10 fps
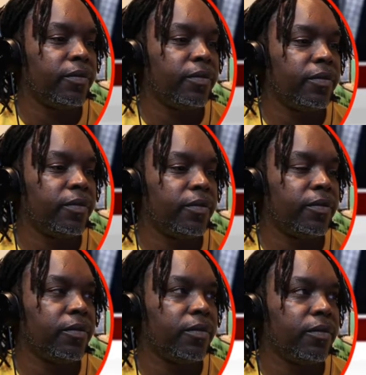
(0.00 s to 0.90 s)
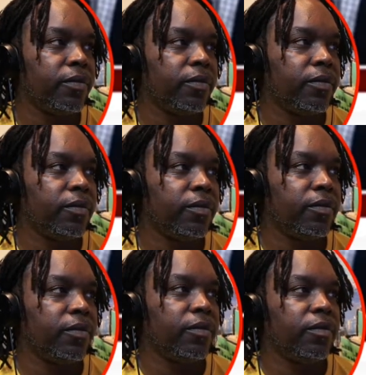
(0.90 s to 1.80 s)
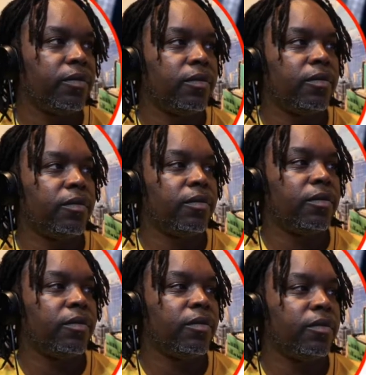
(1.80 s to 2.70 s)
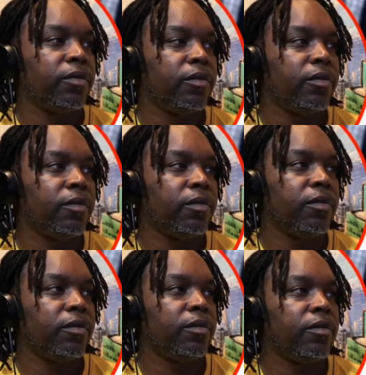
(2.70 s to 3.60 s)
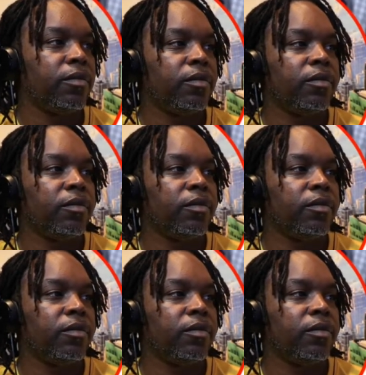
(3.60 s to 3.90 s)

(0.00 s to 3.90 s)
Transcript: [no speech]